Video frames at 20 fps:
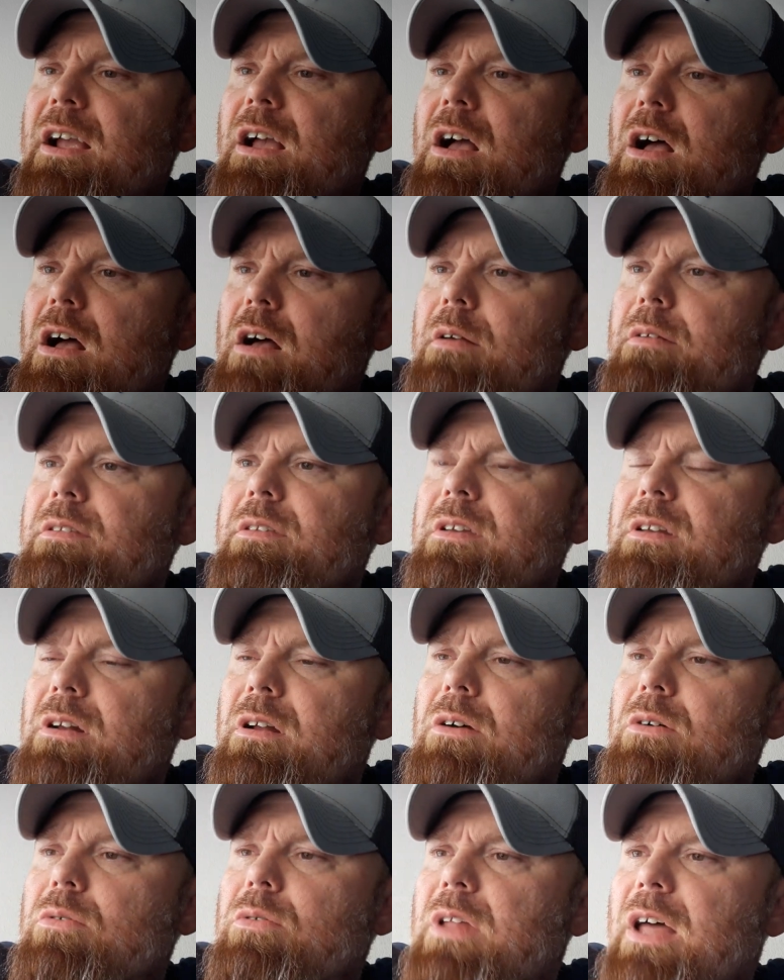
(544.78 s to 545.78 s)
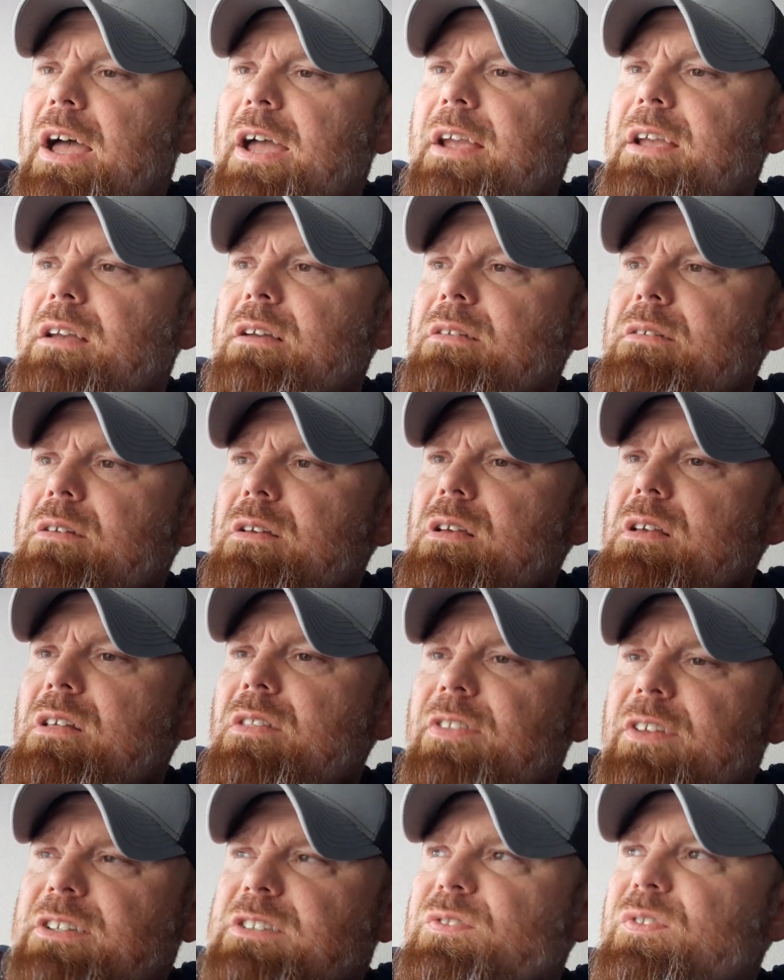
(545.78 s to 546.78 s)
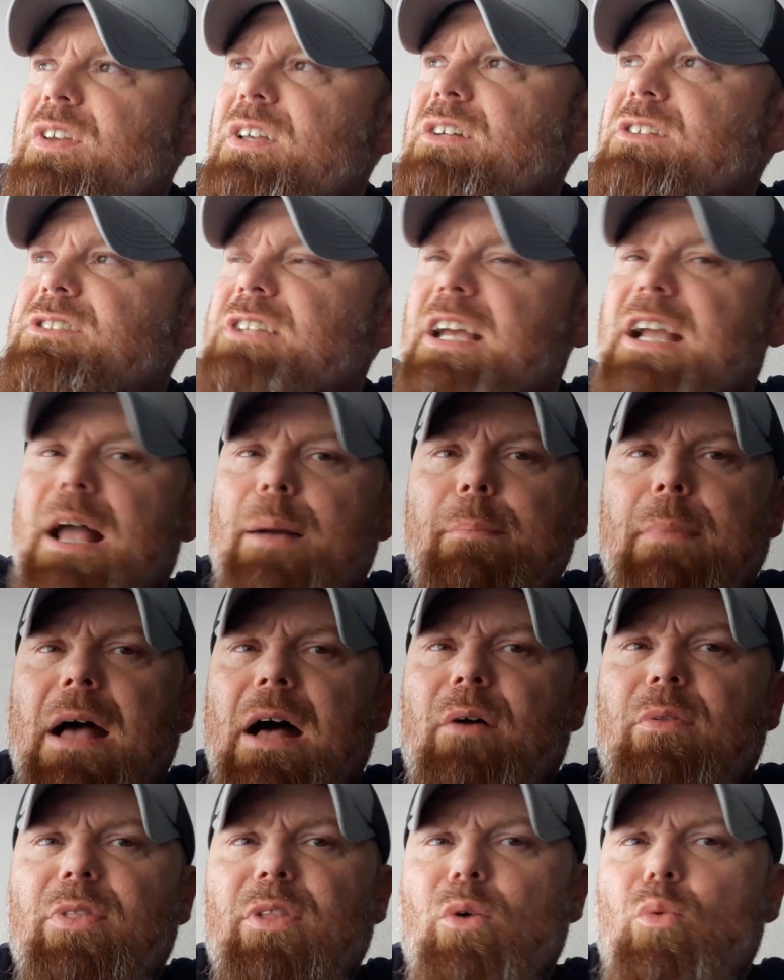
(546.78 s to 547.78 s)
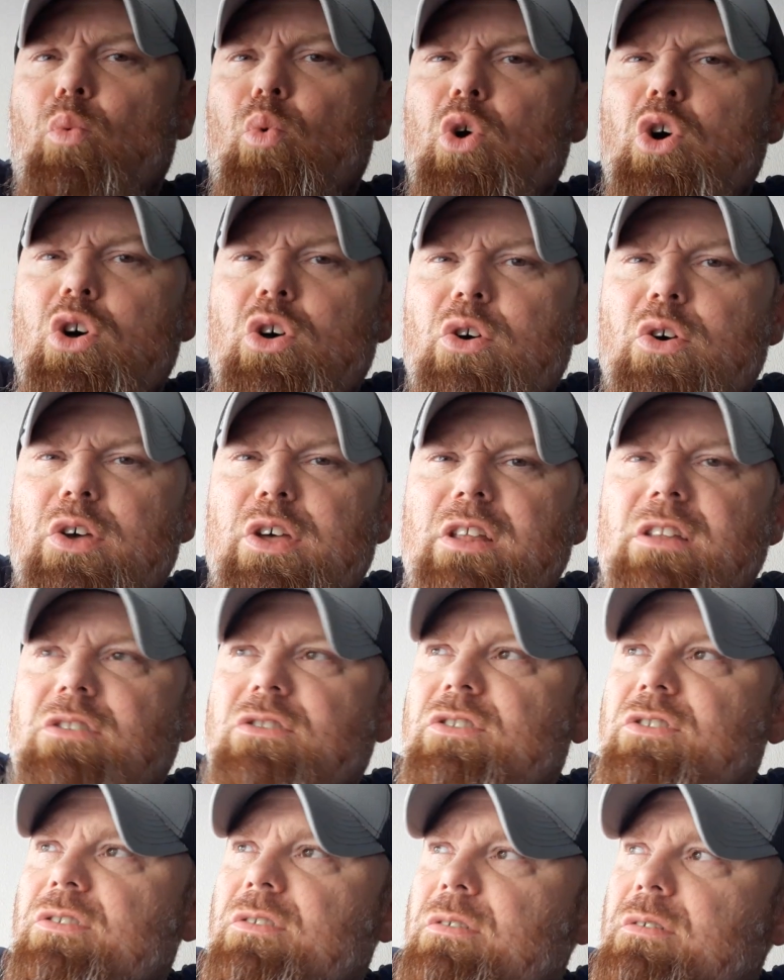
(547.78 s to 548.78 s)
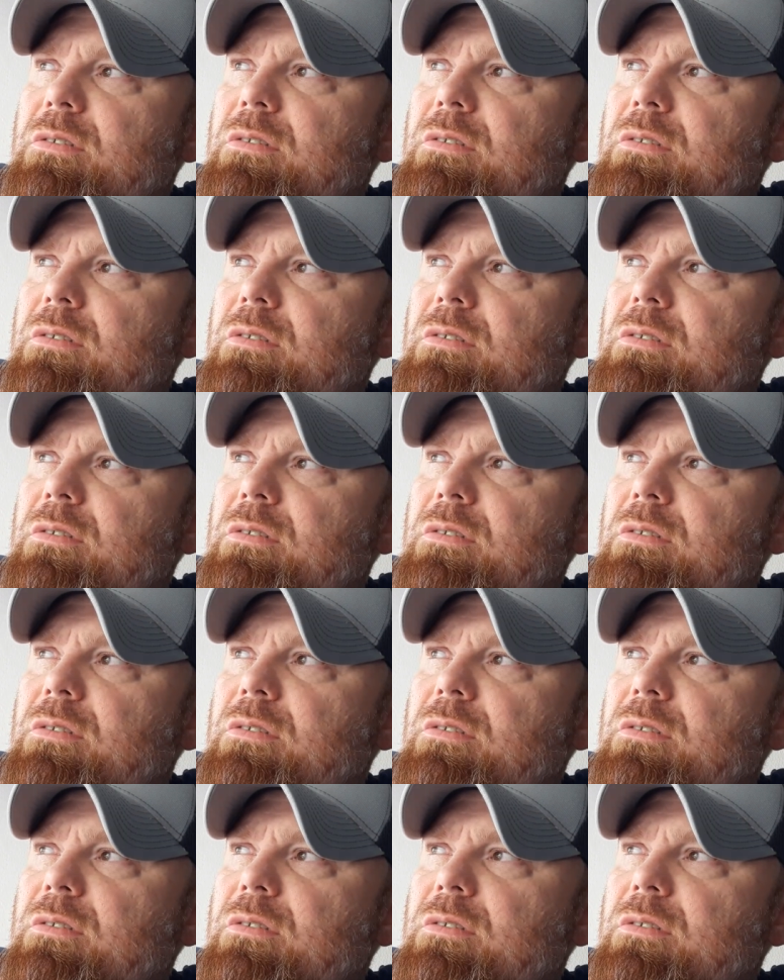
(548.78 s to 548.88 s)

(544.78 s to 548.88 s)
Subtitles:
oh, you know, like this feels like I'm out in the woods.